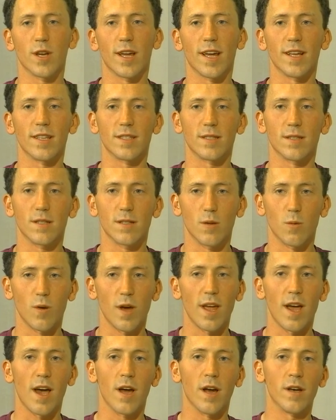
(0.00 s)
I guess the
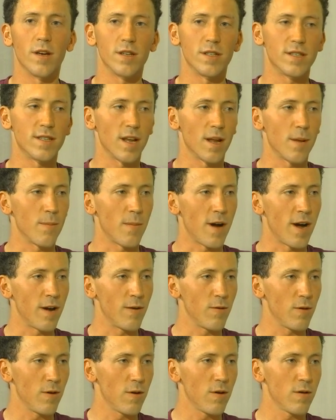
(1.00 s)
way I understand my
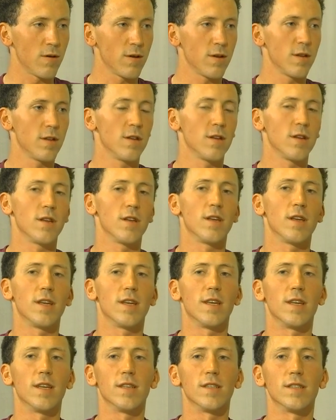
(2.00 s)
role uh -huh.
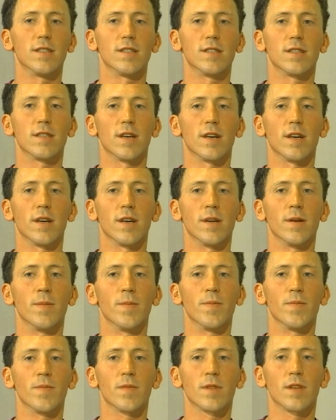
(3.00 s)
is
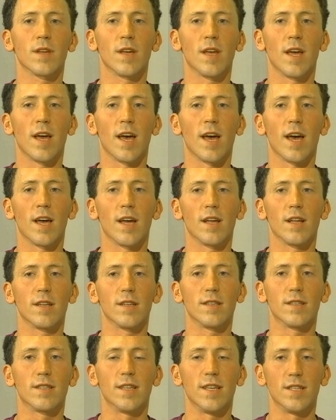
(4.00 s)
um,
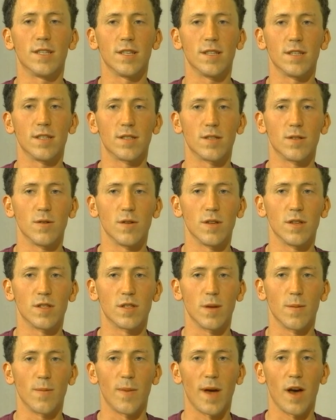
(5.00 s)
teaching the
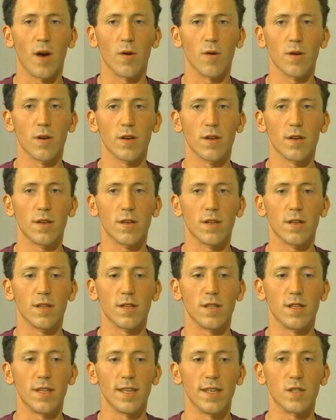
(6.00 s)
students about
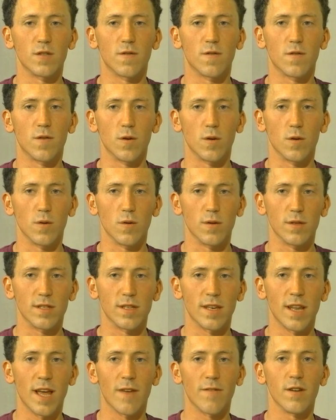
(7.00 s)
these
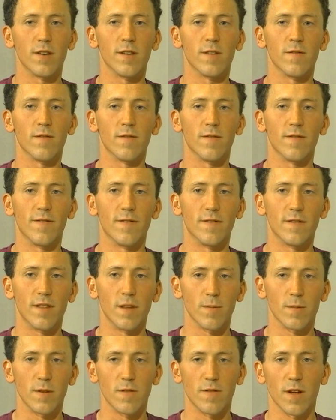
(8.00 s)
foods and having to,
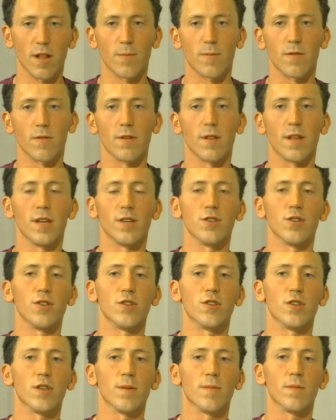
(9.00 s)
them develop a
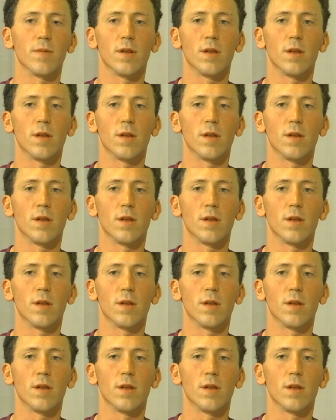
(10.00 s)
relationship